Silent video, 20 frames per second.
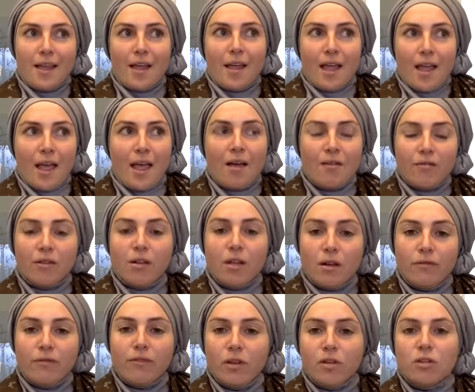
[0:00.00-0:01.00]
have a lot
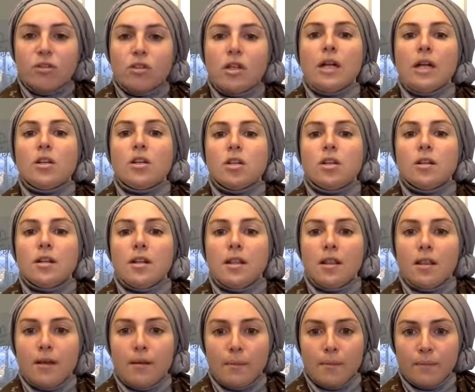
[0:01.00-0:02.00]
of contraction in
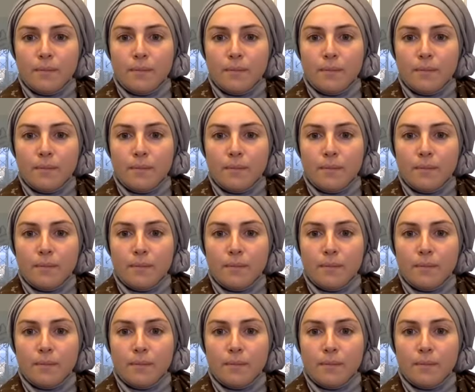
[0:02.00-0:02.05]
them